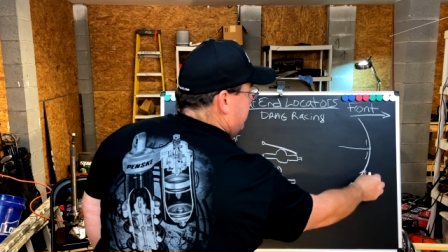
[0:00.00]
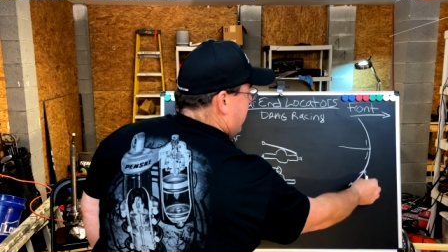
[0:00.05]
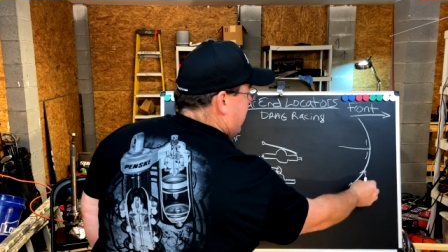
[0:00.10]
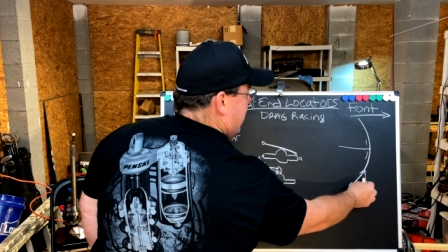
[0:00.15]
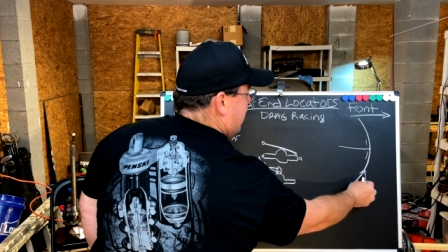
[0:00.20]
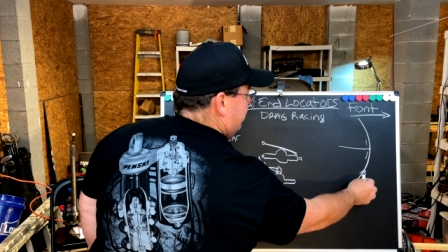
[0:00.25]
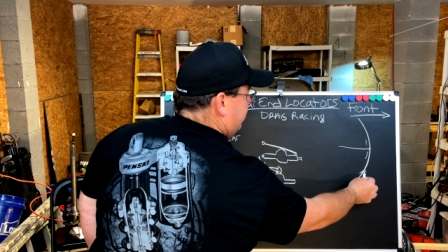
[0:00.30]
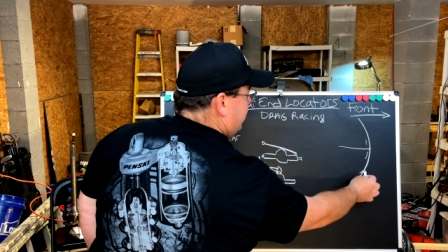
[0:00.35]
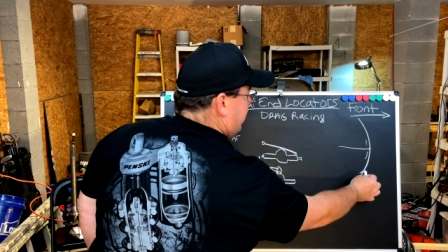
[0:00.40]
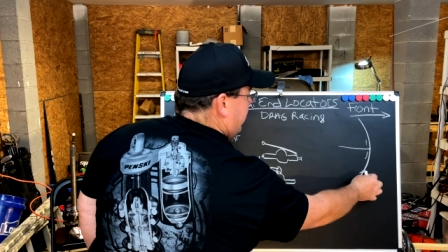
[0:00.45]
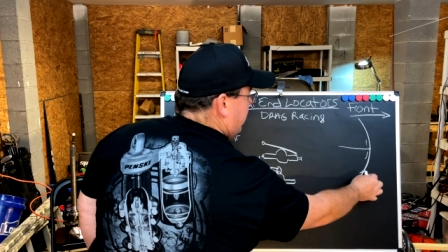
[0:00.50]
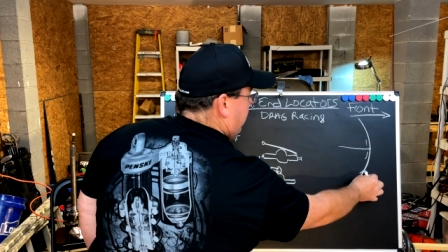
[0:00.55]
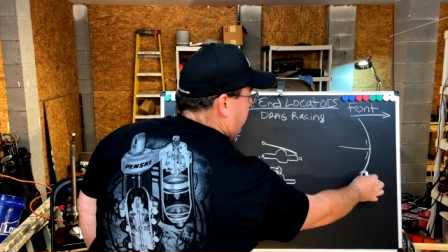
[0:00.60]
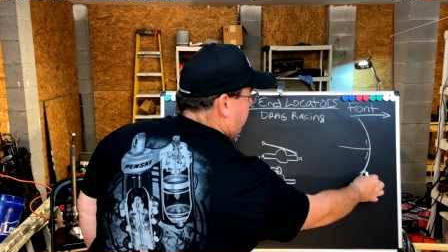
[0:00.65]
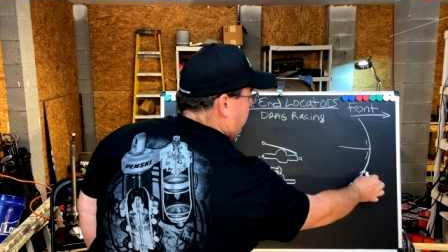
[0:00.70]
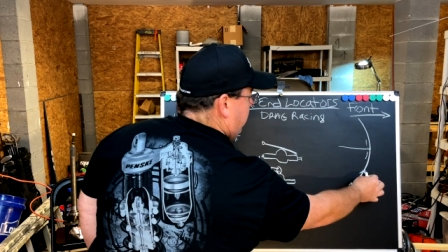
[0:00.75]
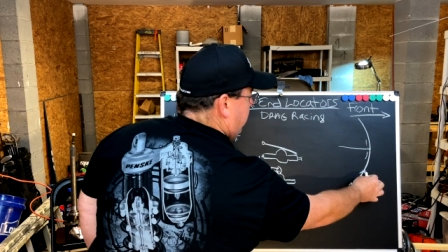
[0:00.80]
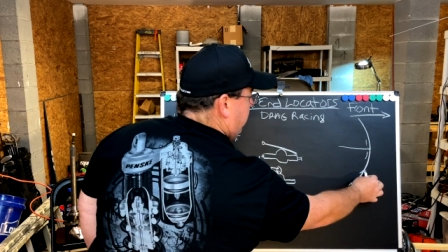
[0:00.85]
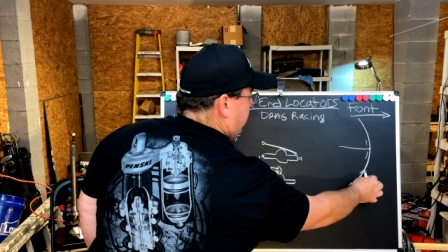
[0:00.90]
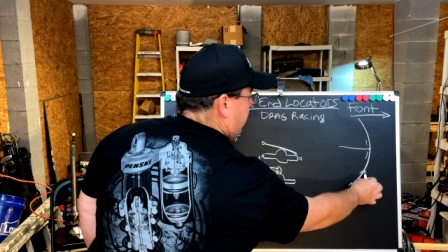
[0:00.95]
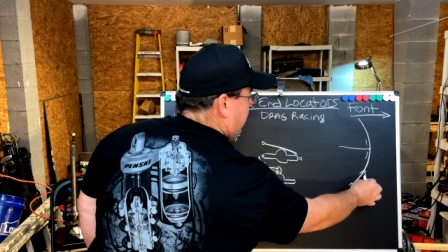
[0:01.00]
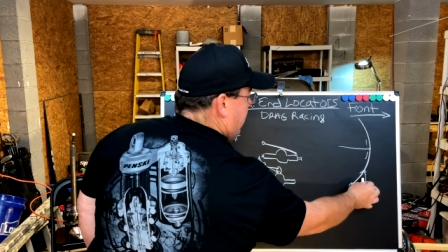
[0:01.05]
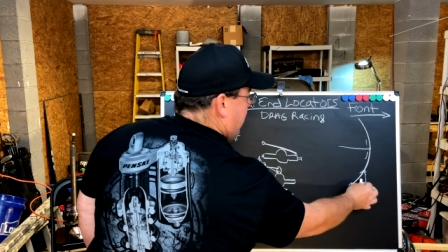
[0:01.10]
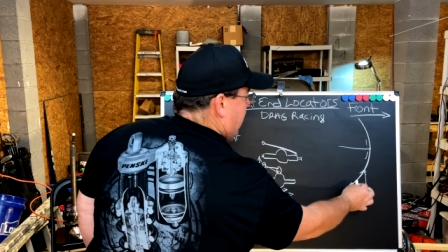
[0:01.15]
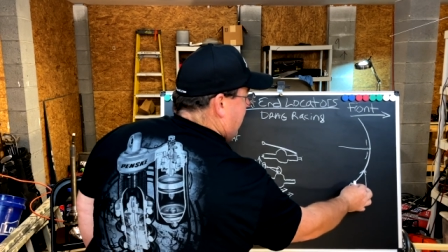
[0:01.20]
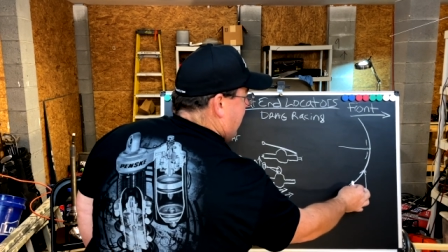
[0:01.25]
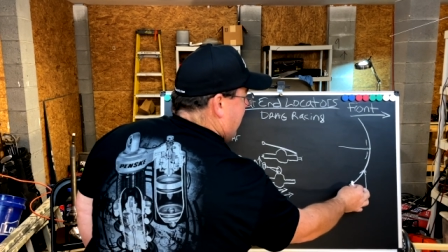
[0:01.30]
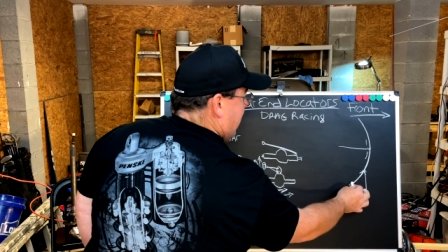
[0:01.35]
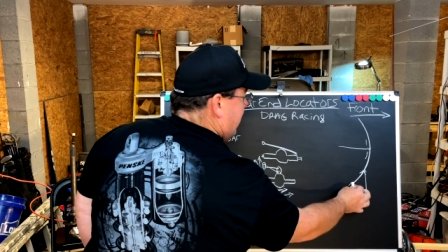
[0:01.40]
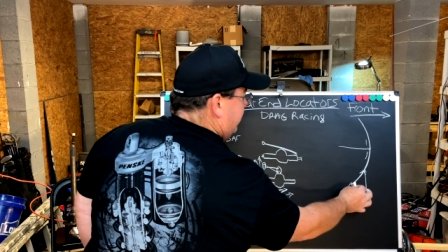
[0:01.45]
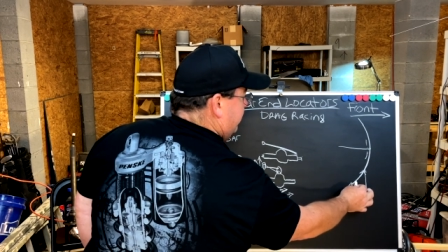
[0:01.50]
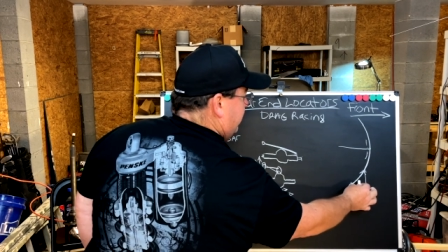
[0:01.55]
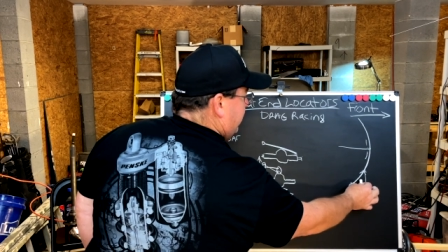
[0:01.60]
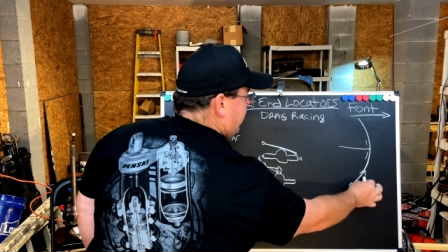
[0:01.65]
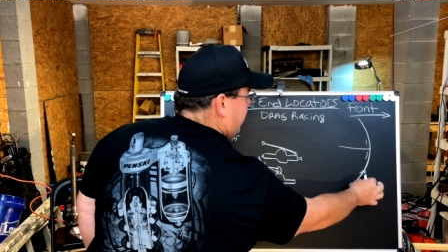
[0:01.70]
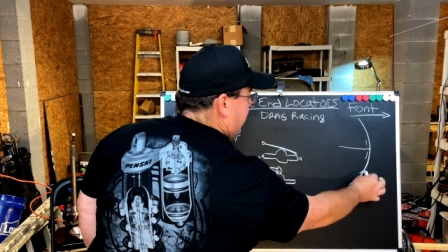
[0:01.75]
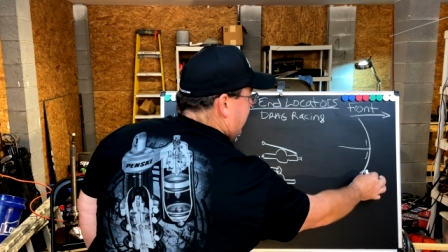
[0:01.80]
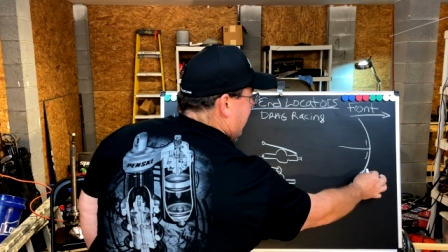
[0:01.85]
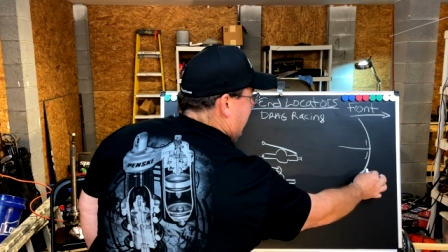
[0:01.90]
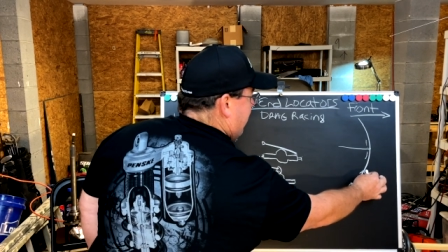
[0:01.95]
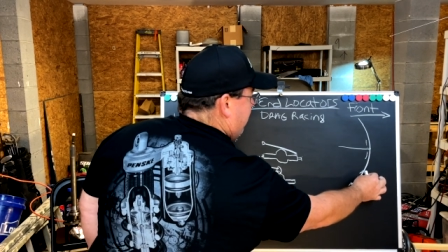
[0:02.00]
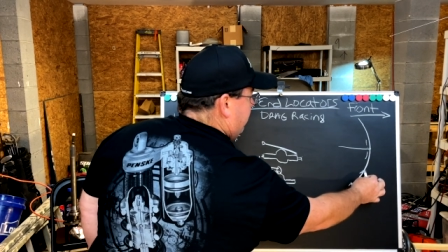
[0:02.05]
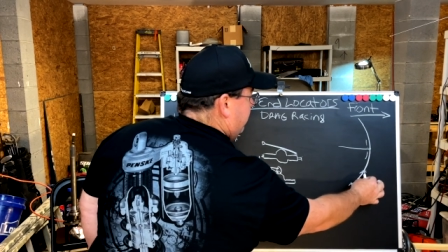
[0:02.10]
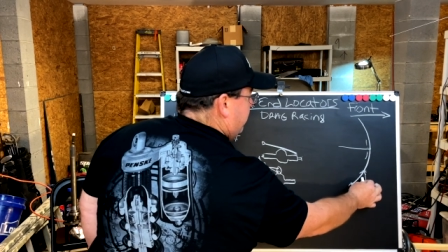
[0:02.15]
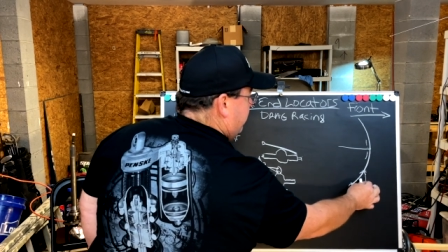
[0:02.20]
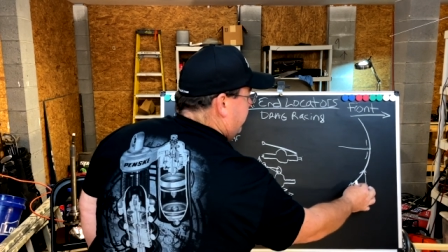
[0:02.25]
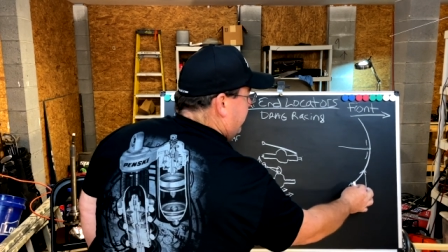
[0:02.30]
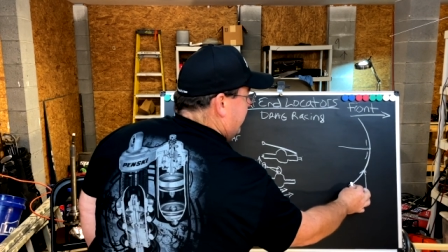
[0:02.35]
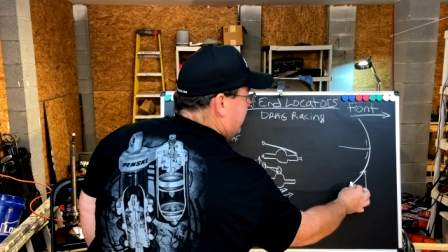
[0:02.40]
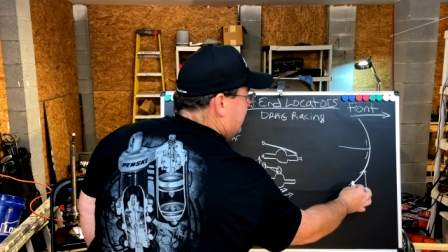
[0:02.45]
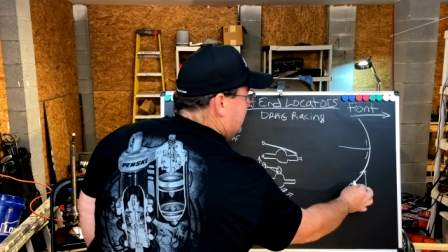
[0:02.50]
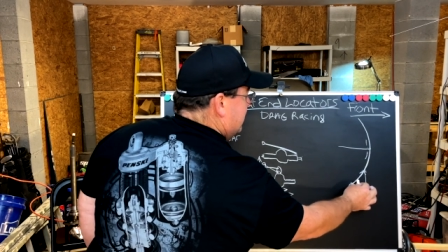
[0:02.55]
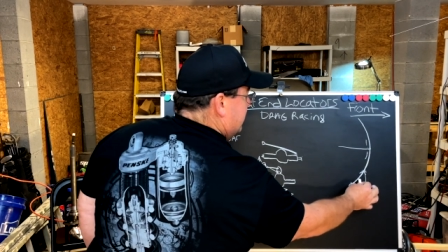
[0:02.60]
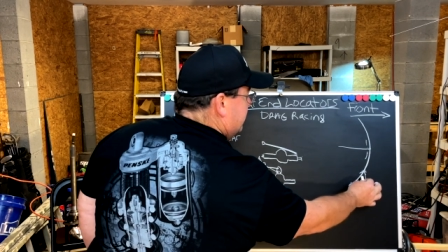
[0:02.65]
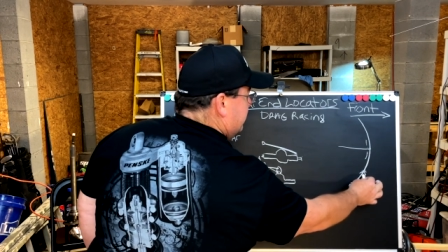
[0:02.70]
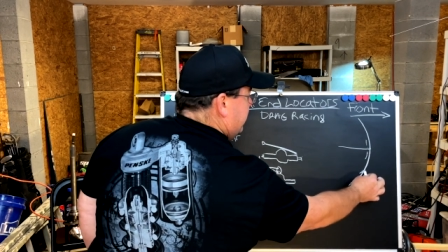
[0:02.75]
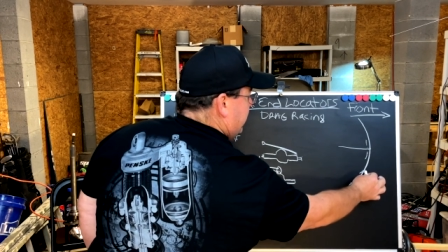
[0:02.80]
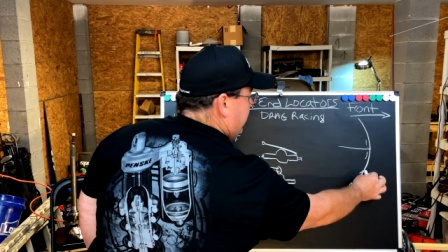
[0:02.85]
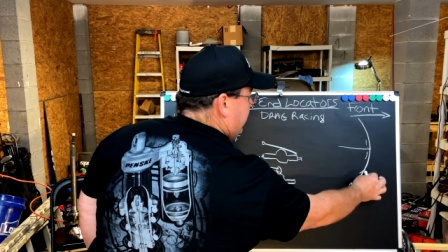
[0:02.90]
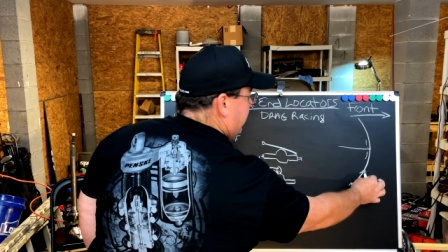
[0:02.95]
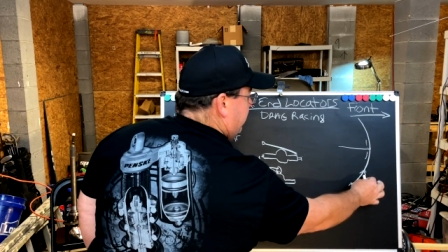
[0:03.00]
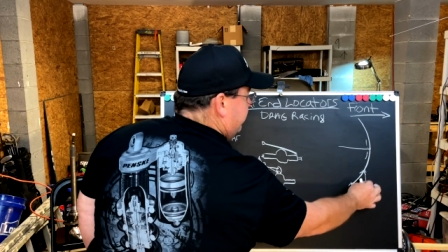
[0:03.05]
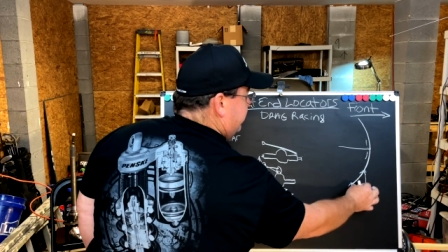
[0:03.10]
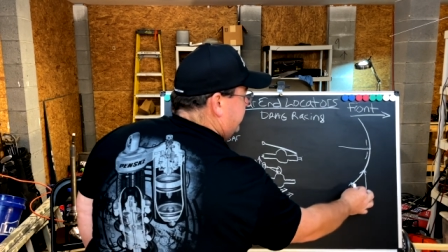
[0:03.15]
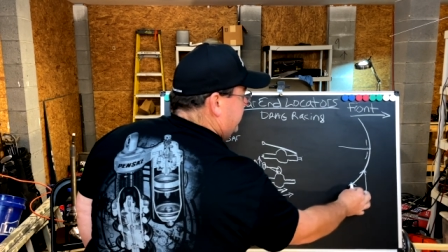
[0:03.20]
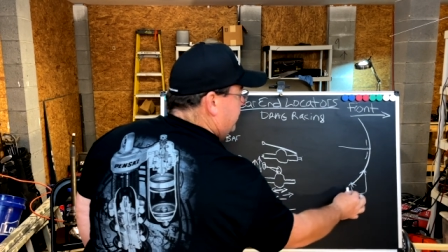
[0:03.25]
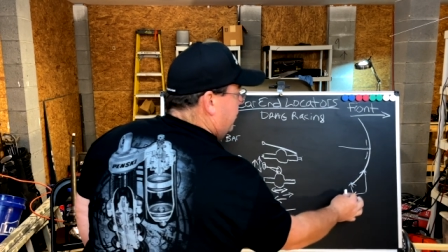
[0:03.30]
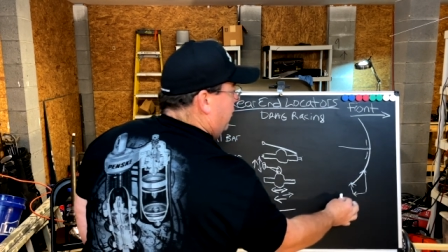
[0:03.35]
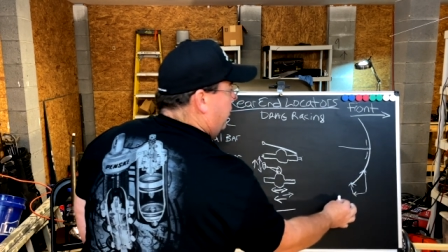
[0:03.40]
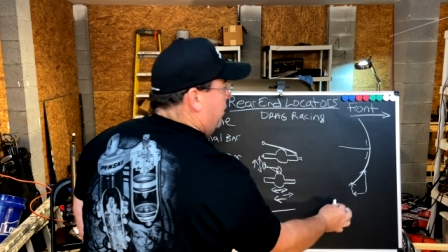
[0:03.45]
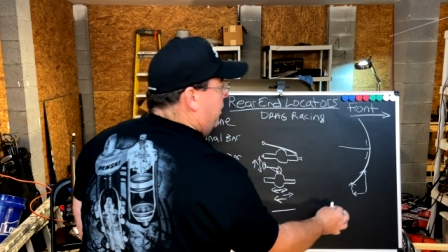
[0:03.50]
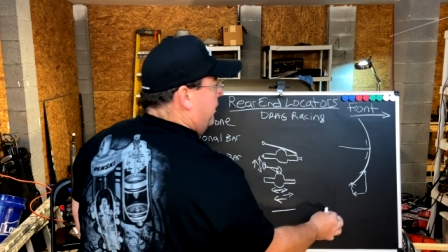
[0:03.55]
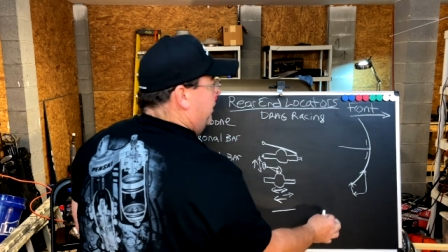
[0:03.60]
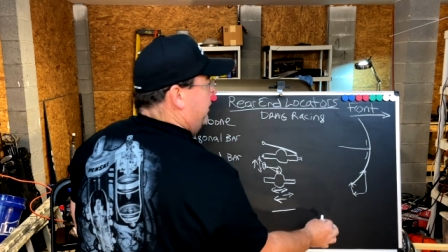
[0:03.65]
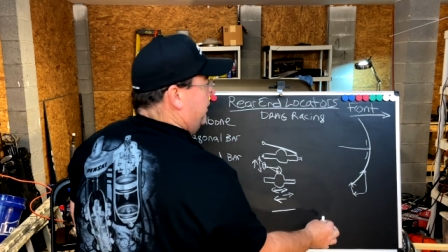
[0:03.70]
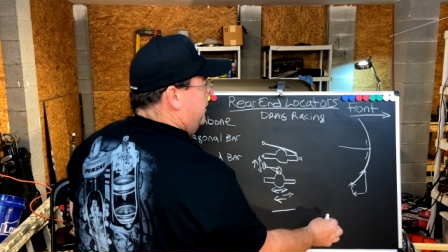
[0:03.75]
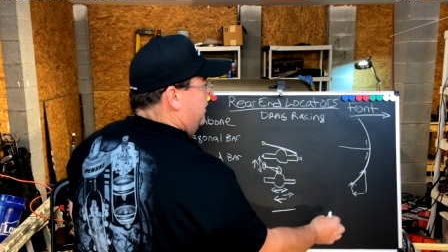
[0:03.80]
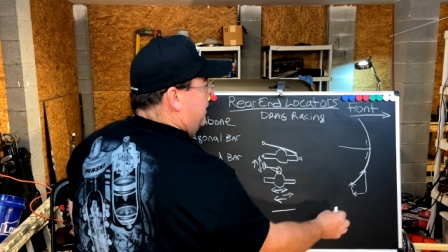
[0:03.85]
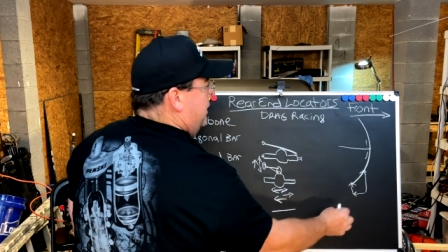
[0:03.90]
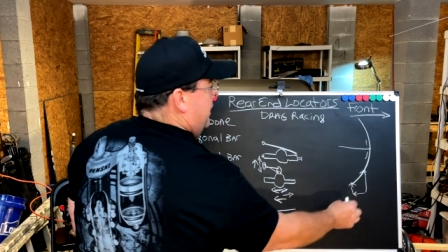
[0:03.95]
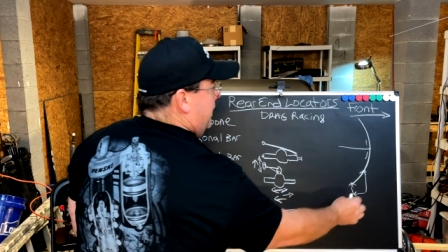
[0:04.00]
as they are at the outer end of the arc.